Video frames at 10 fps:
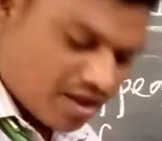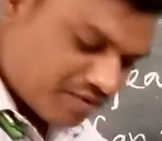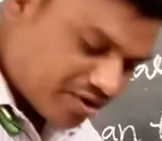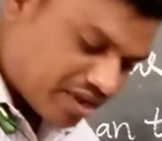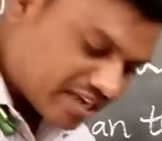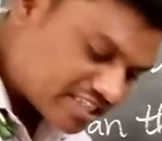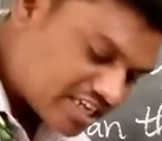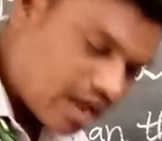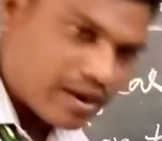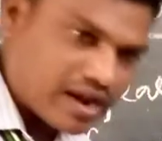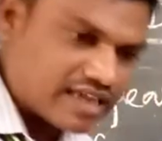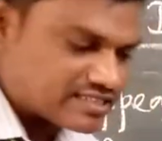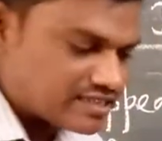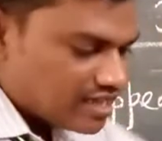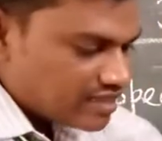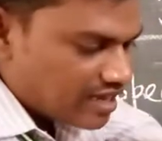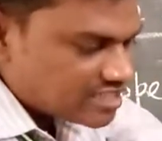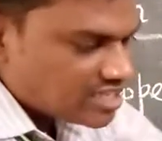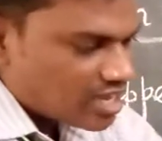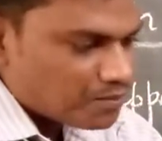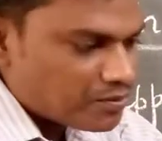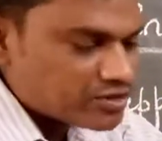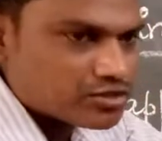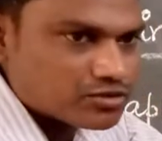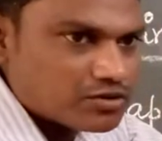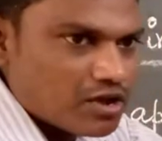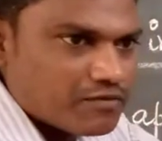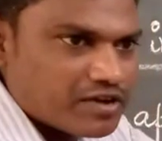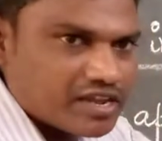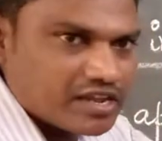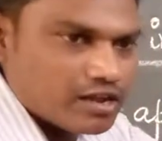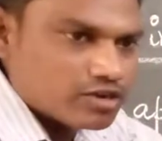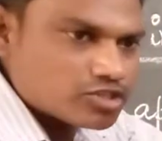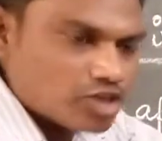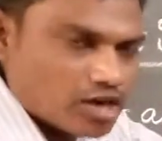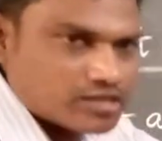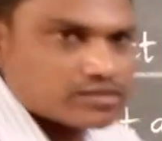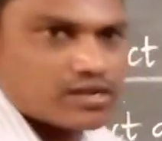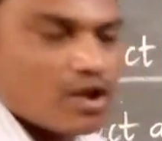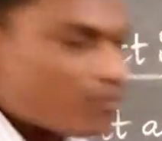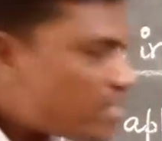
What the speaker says: when you can see our legs, the legs are appears to very short. Why